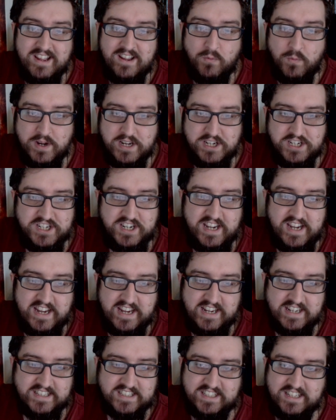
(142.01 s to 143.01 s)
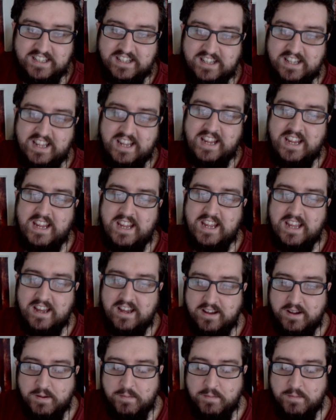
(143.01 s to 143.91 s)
which is the